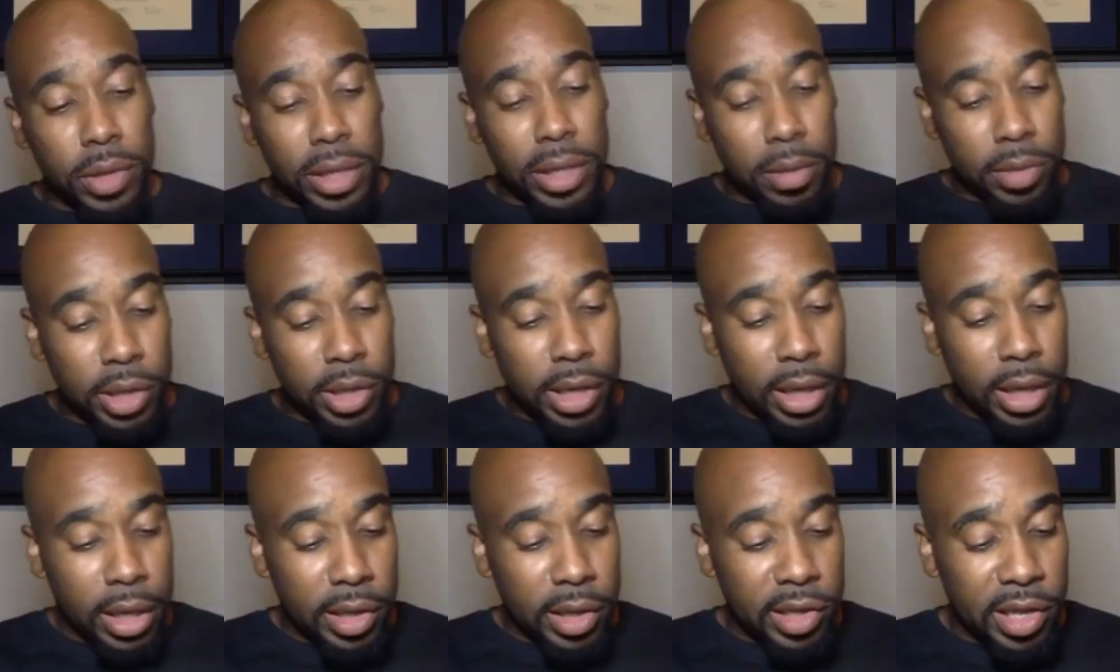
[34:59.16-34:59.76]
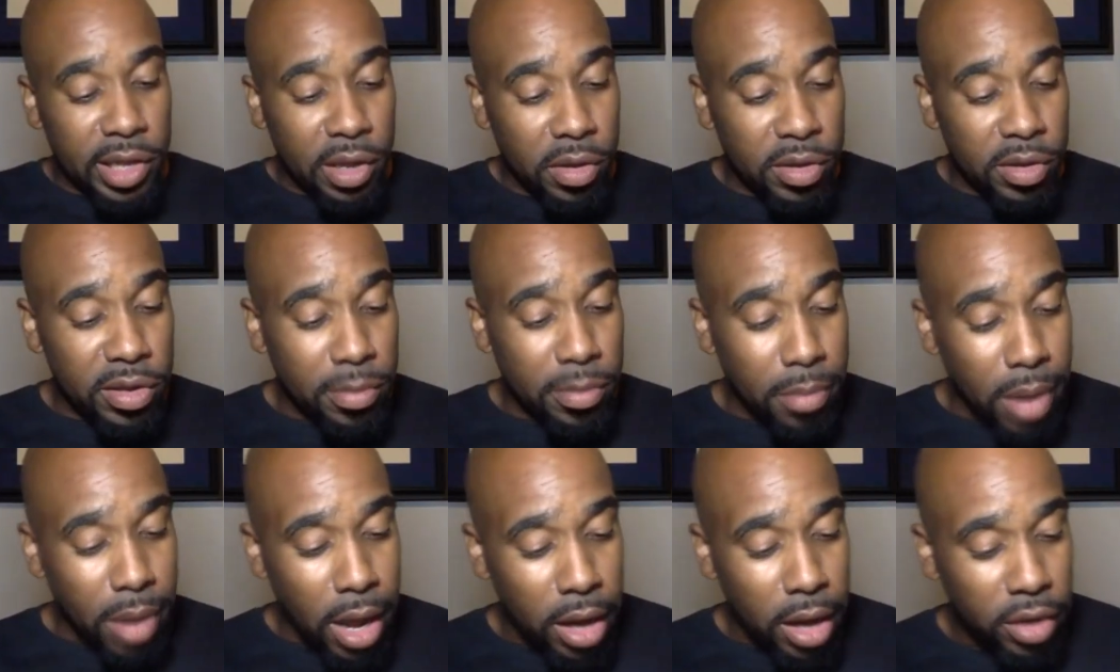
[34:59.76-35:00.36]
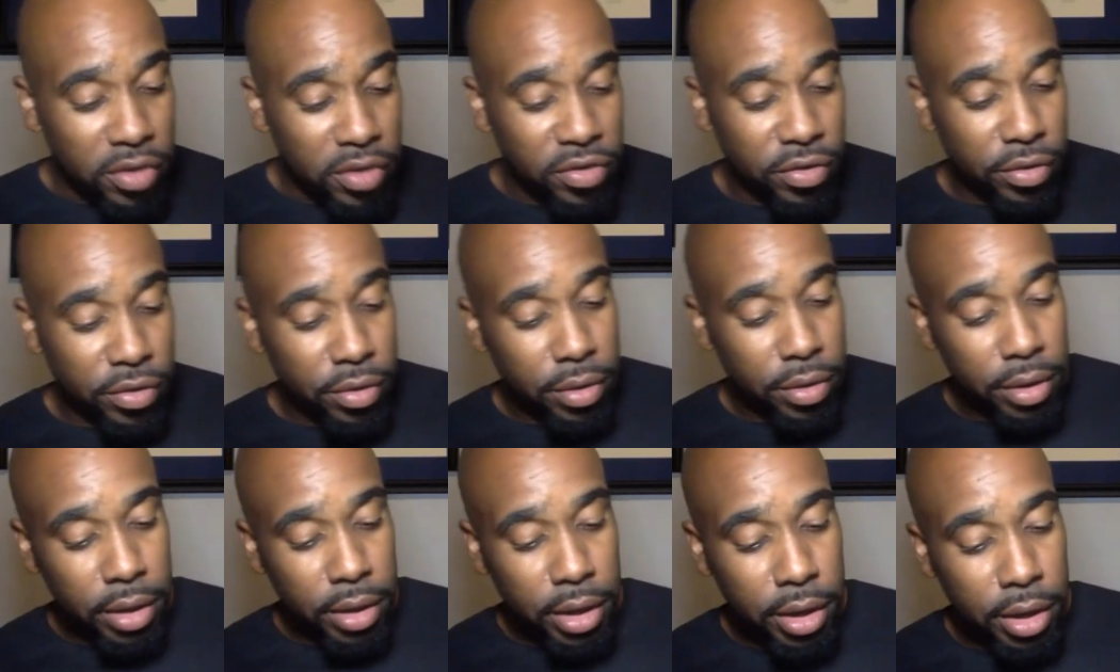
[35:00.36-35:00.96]
something to continue to
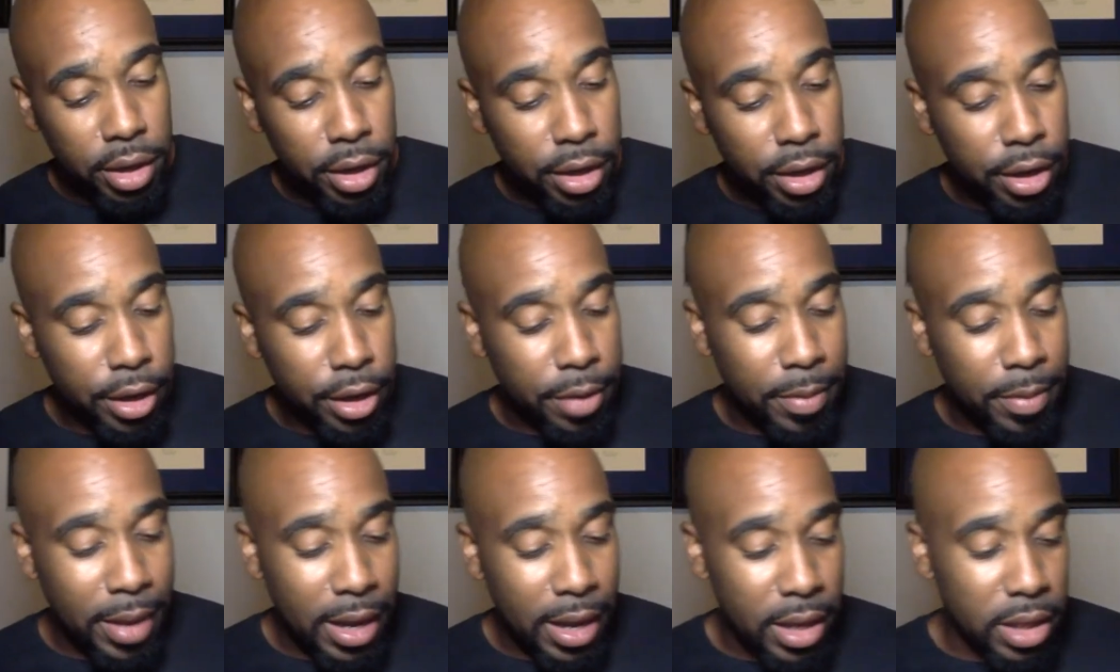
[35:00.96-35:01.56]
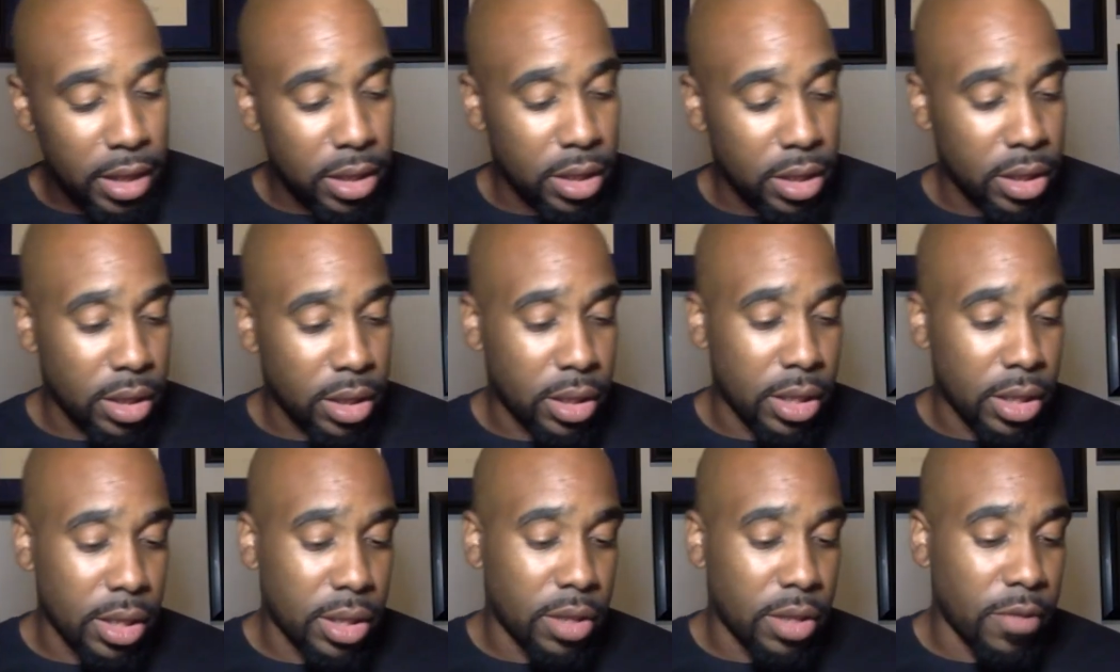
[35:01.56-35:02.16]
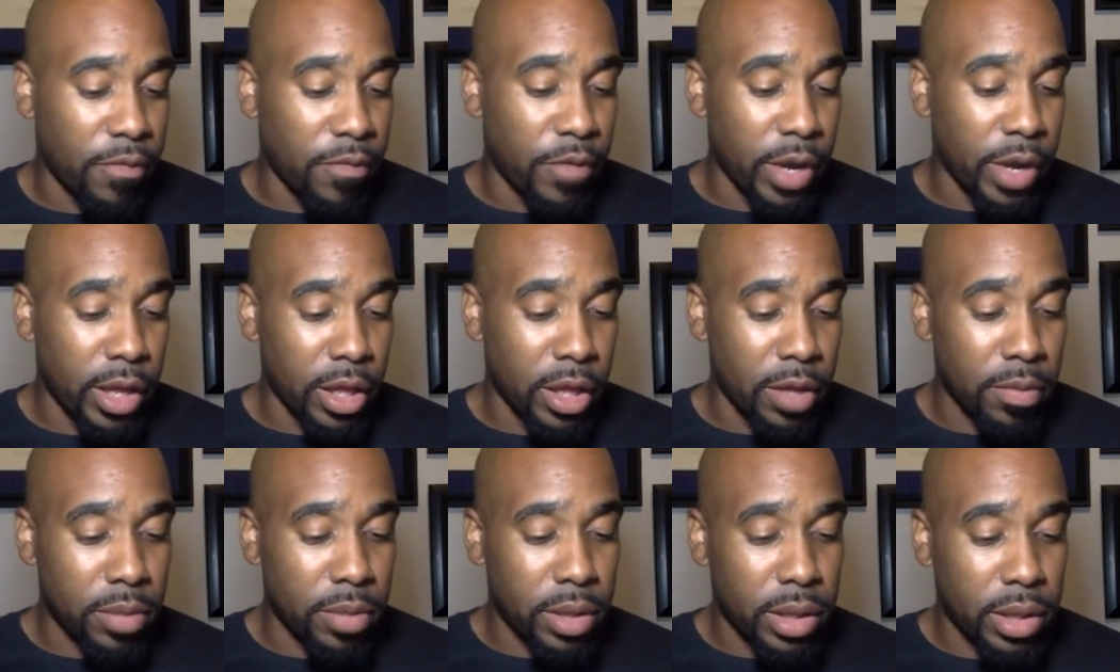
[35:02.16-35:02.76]
monitor, and as this
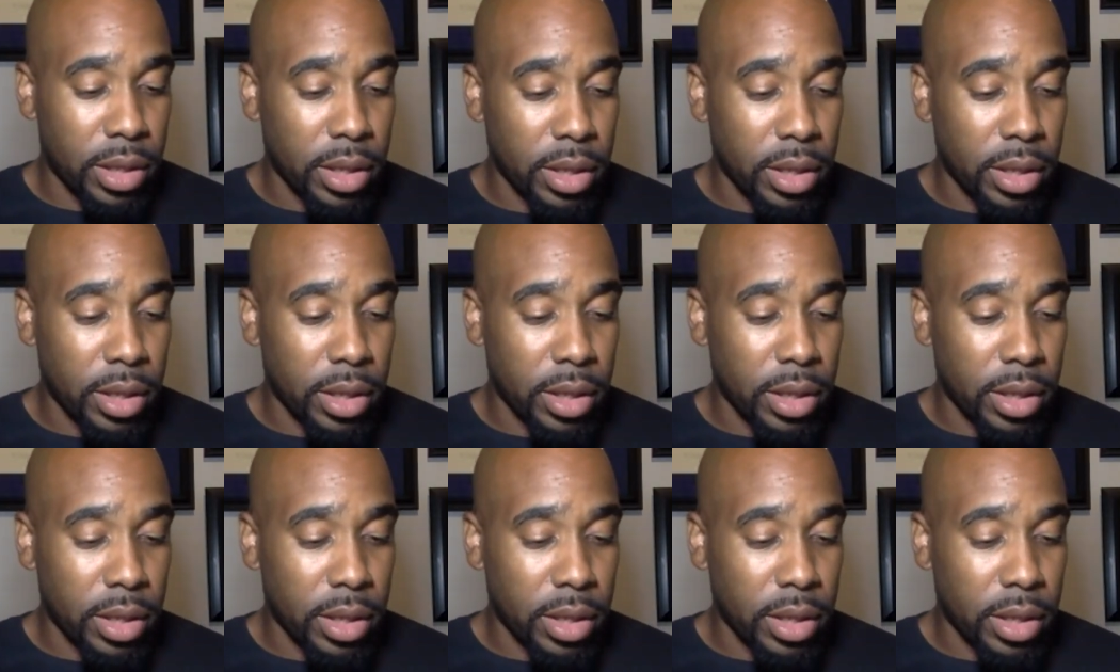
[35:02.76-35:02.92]
develops,